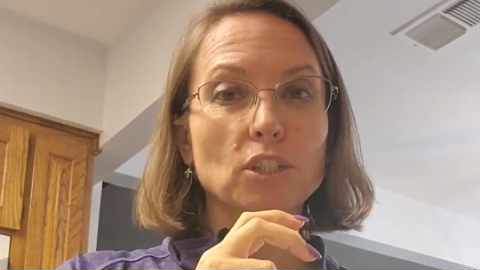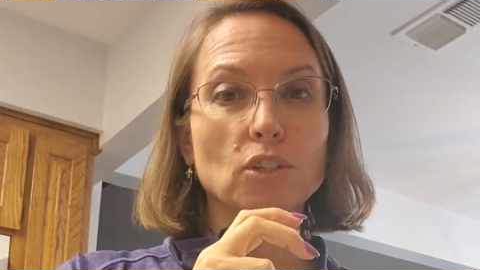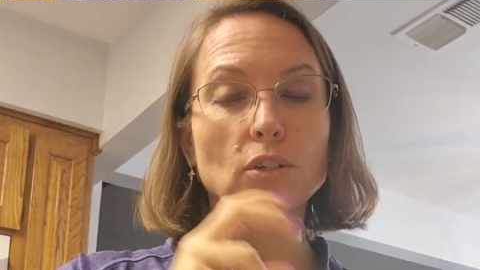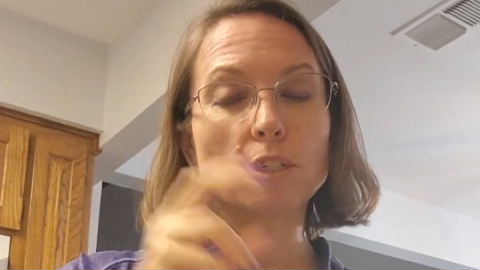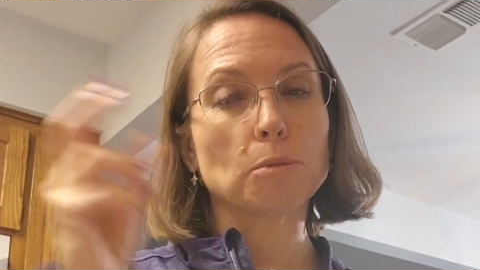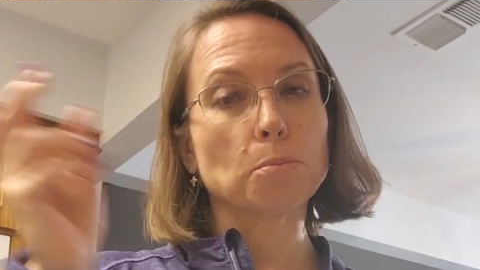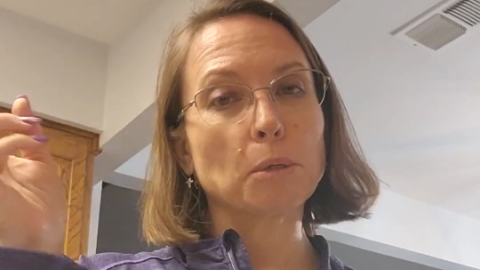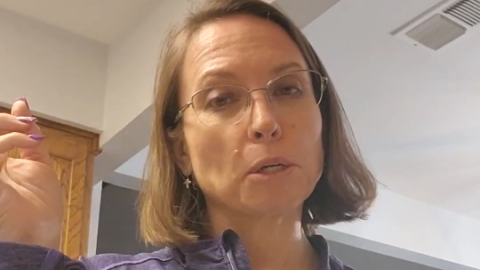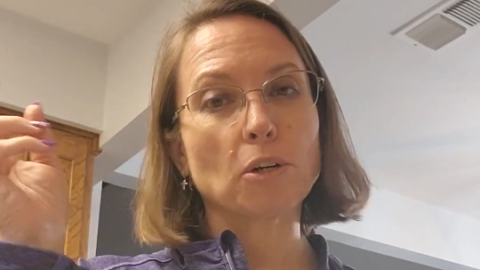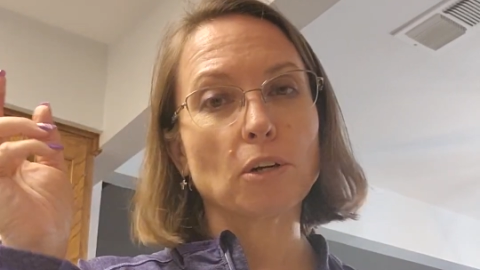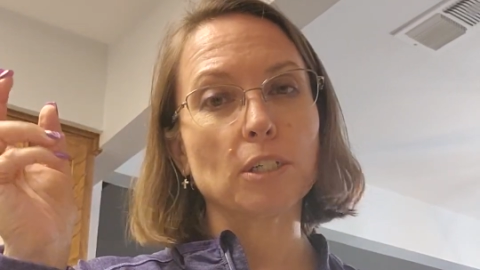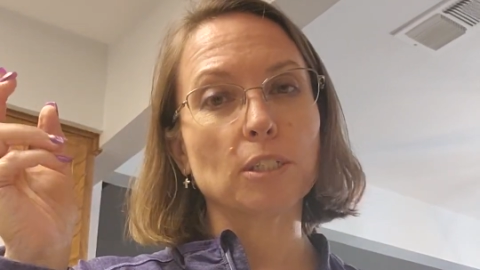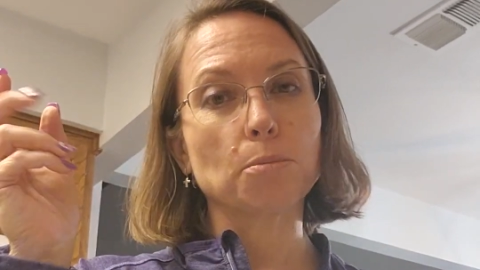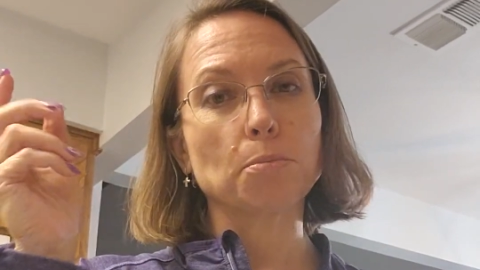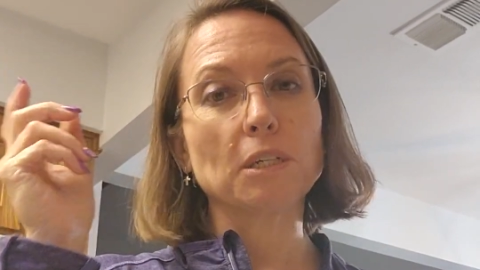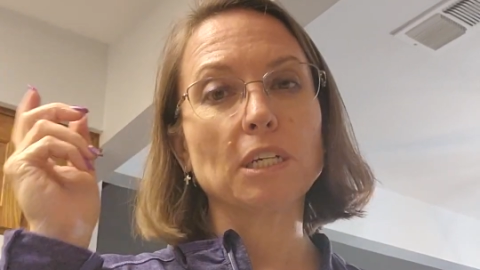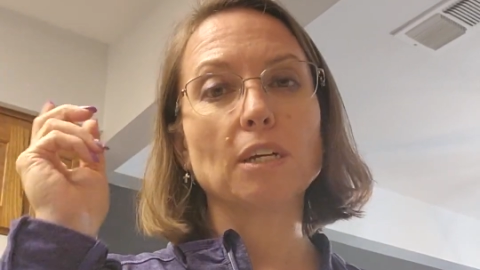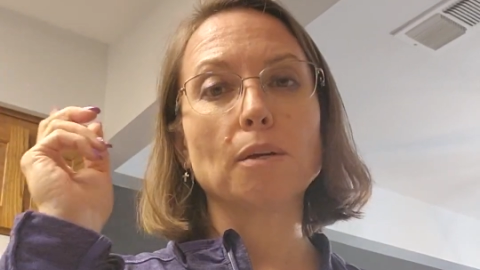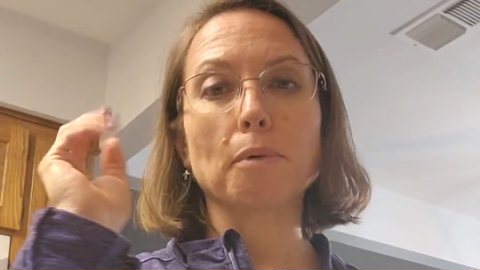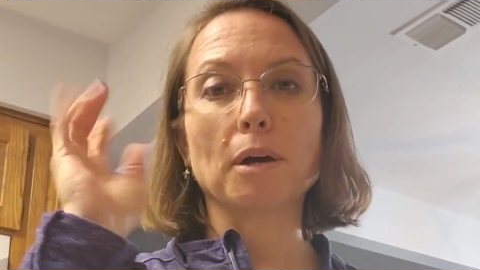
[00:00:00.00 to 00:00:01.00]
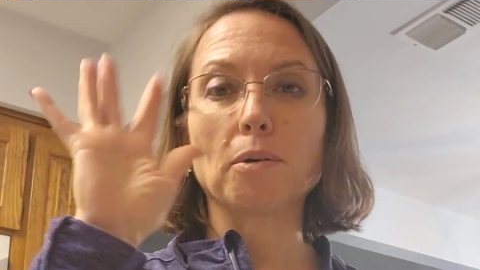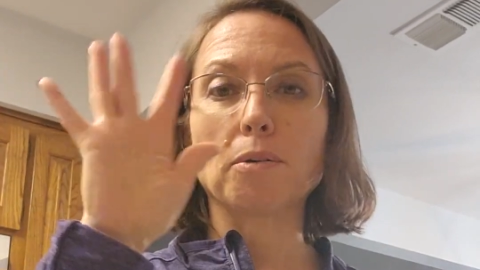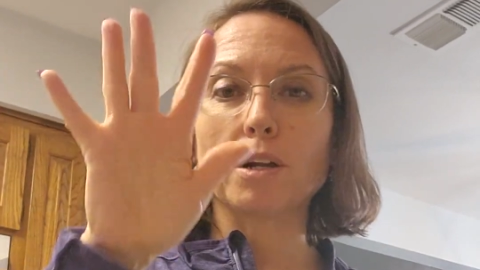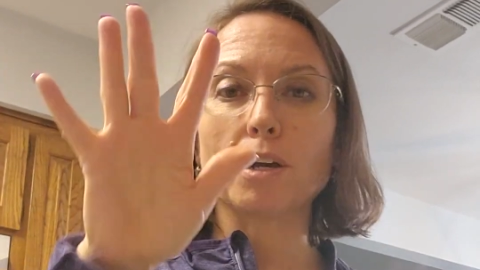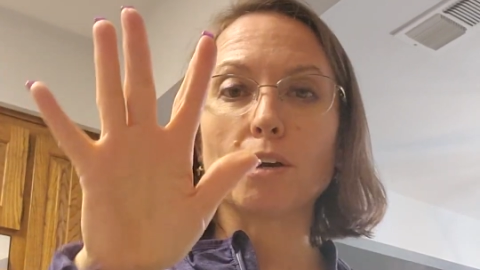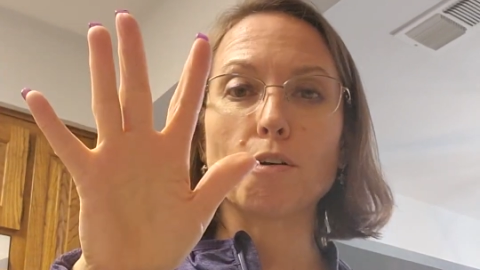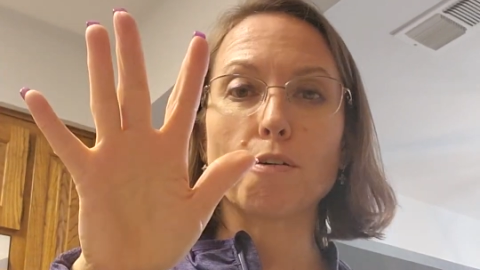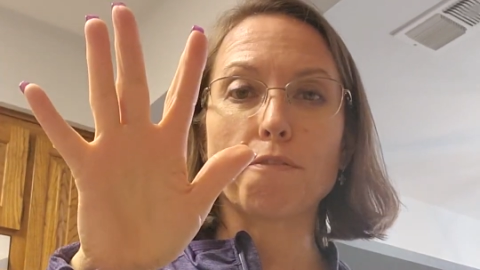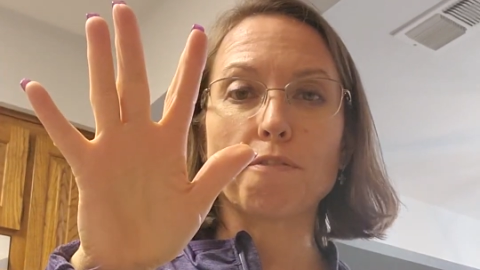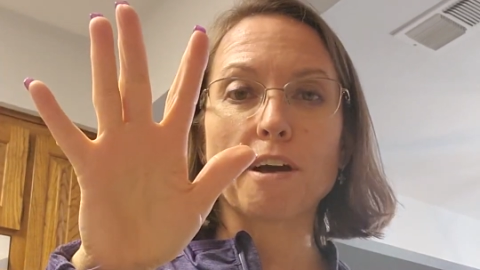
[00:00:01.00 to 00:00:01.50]
crispy, you might want
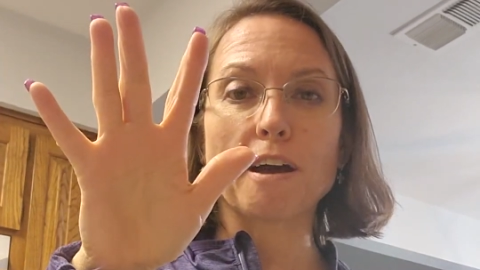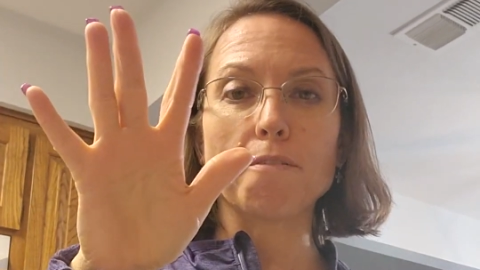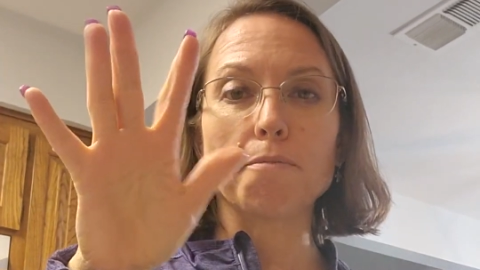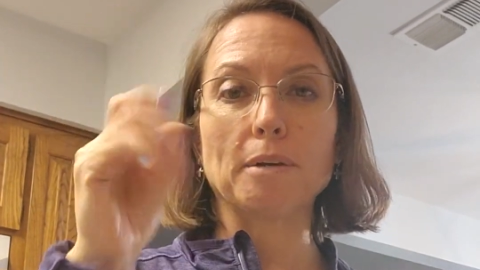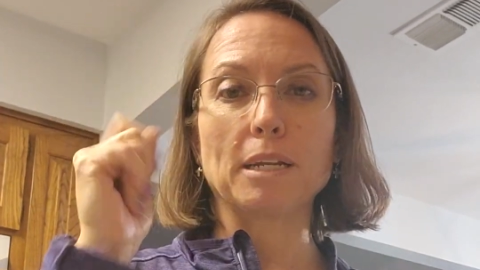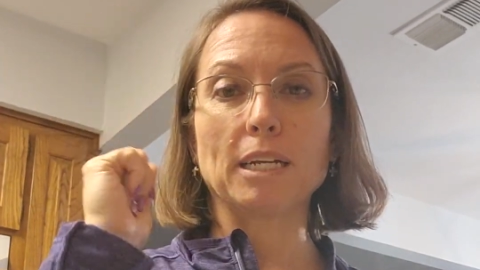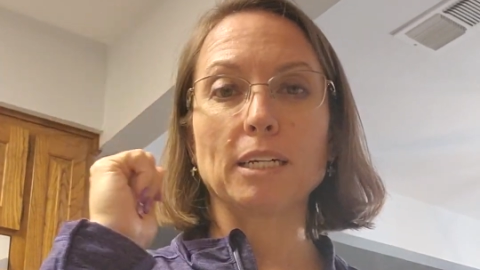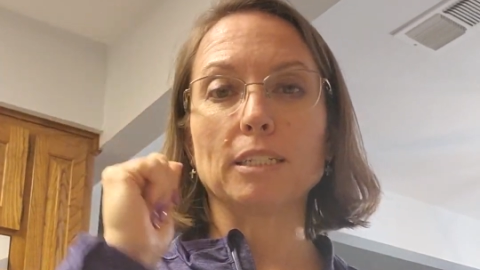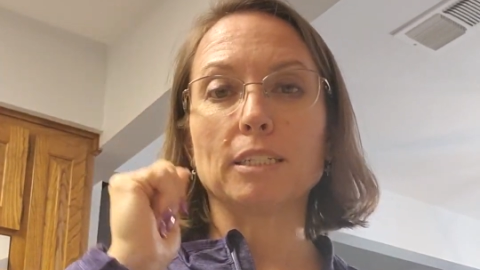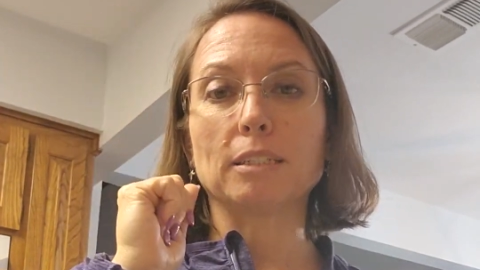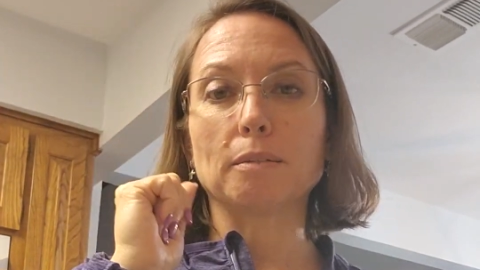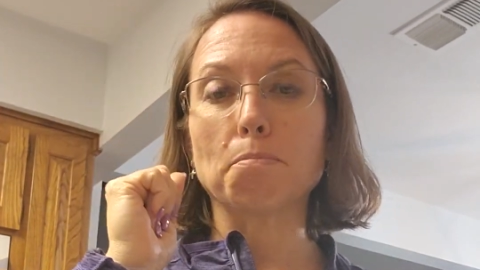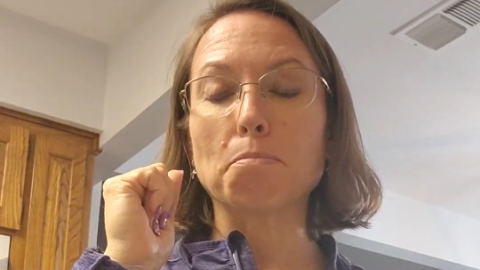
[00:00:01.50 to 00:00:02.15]
to go 5 minutes.